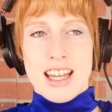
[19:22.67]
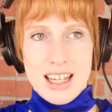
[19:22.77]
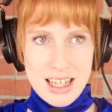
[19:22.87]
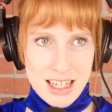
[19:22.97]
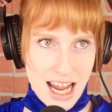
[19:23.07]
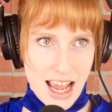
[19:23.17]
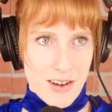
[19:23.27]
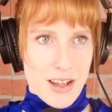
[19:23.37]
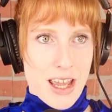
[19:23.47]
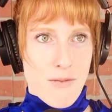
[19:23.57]
Now,
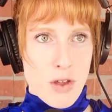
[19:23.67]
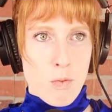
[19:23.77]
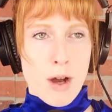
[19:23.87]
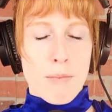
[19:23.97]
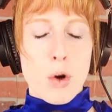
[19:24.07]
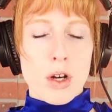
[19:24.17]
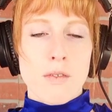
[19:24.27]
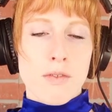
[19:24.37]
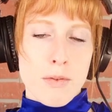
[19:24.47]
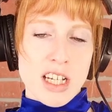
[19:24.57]
if you want more
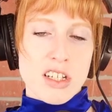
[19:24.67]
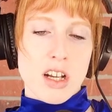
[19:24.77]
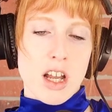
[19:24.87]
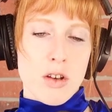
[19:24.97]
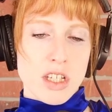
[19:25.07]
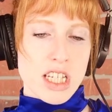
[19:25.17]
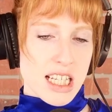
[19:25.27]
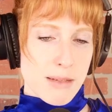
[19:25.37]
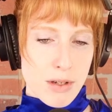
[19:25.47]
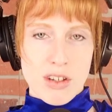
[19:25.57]
information on
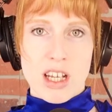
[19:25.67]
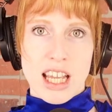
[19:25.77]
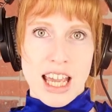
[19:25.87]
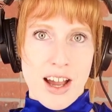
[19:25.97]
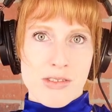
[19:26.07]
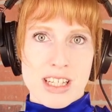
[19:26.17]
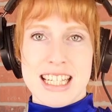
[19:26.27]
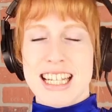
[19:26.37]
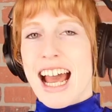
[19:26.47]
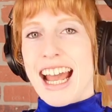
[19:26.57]
disputed accounts,
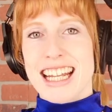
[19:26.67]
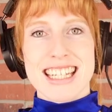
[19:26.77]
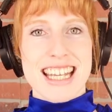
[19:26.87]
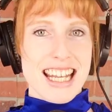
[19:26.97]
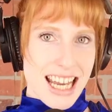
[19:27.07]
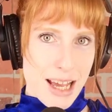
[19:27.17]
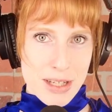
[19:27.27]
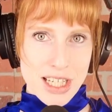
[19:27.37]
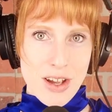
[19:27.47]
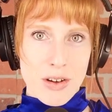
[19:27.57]
I did an
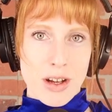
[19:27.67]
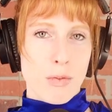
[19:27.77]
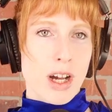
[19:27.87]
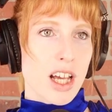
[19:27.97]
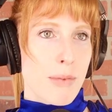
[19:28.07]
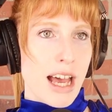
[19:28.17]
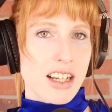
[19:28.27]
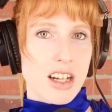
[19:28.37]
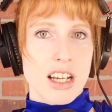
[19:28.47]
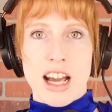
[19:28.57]
episode a while back
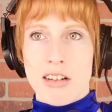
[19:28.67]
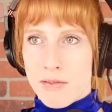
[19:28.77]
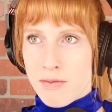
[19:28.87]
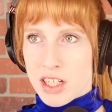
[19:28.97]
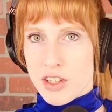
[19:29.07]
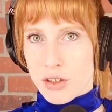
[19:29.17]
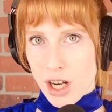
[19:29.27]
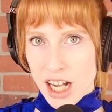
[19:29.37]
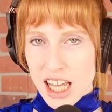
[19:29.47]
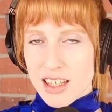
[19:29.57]
on how to fix your
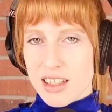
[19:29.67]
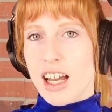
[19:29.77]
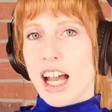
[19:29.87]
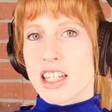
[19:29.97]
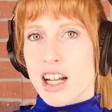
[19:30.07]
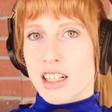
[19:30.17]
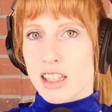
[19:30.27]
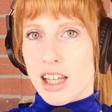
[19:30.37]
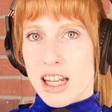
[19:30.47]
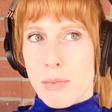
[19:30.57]
credit. I talked a
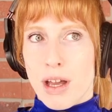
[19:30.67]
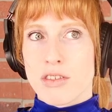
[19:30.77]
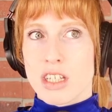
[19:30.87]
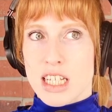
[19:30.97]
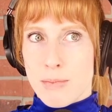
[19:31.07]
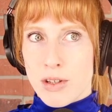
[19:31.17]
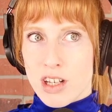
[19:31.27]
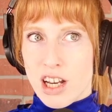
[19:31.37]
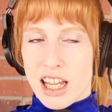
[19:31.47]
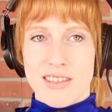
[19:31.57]
lot about disputed
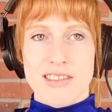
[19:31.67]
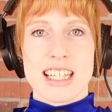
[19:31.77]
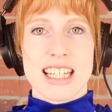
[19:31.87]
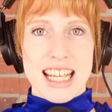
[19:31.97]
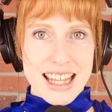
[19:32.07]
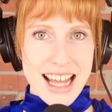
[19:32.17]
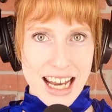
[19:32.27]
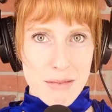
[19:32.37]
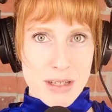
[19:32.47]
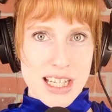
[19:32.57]
accounts in that
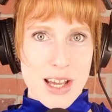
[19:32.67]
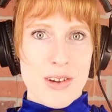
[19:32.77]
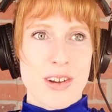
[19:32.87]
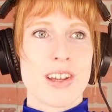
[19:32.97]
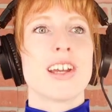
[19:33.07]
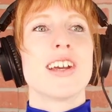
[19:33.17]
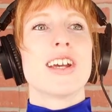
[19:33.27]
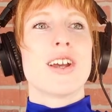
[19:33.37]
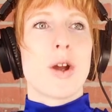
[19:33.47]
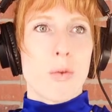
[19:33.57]
episode.
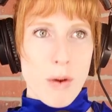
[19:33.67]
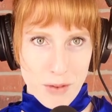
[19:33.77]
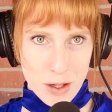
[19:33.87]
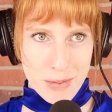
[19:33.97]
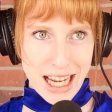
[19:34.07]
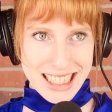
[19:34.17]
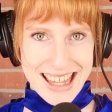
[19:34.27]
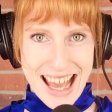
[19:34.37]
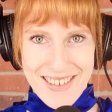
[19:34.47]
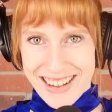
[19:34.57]
Refer back to
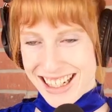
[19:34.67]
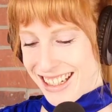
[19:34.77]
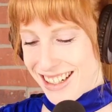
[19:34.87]
that one.